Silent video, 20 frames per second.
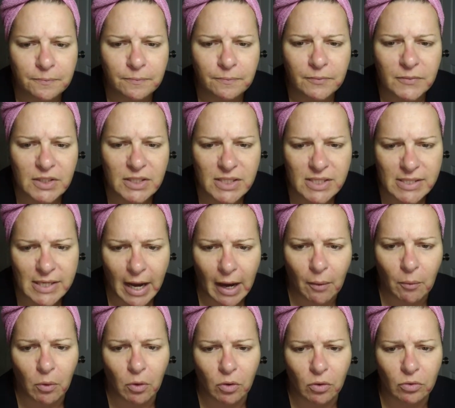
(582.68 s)

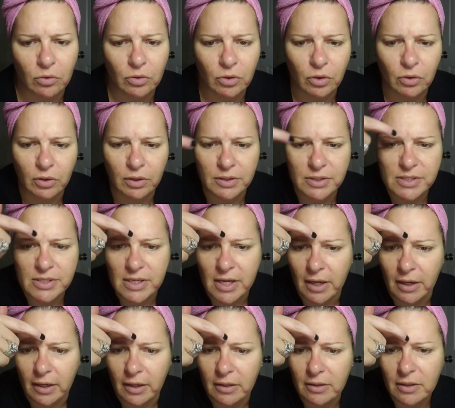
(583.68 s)
scowl, you can see
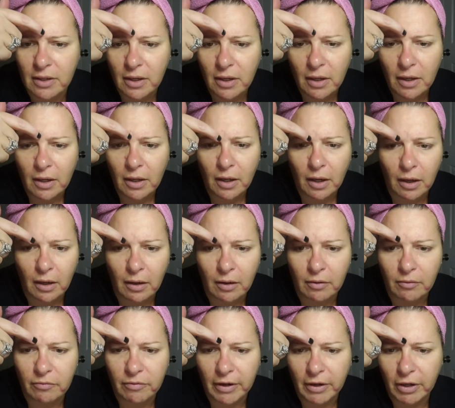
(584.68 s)
it,
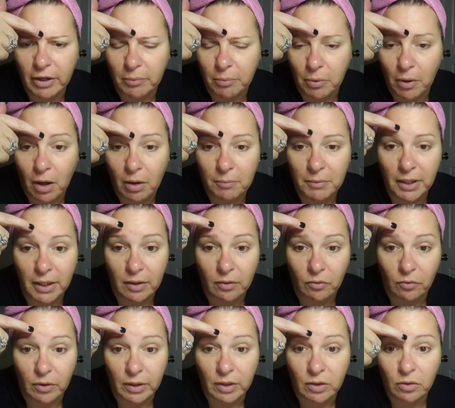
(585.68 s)
very prominent
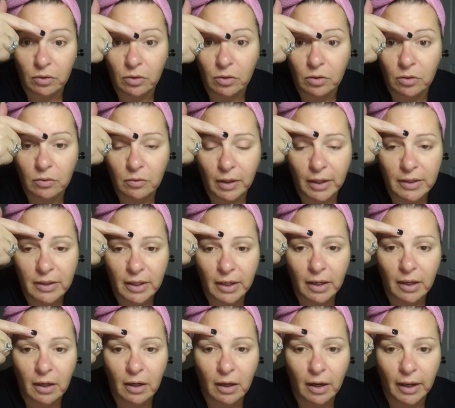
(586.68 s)
wrinkle right
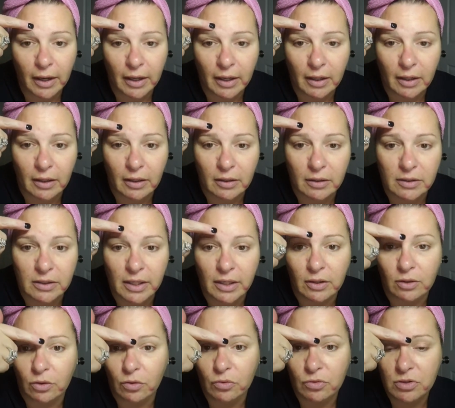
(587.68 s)
there, and it
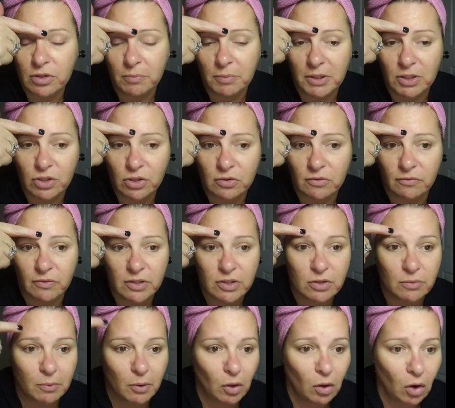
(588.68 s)
used to be just
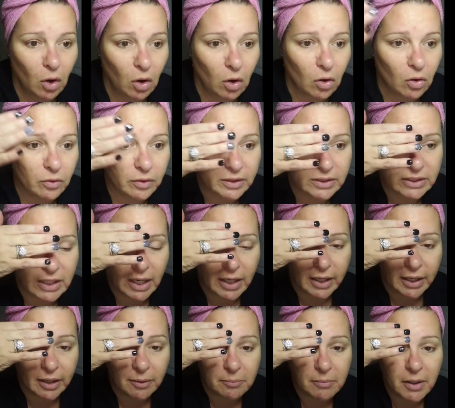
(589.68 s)
visible all the
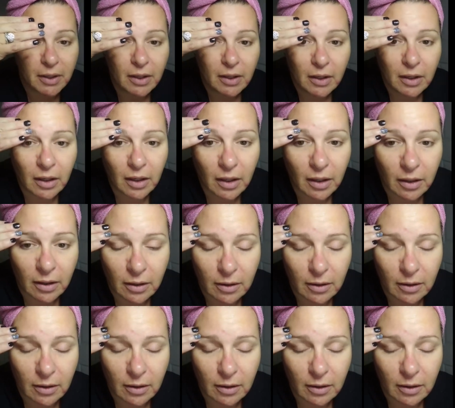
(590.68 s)
time. I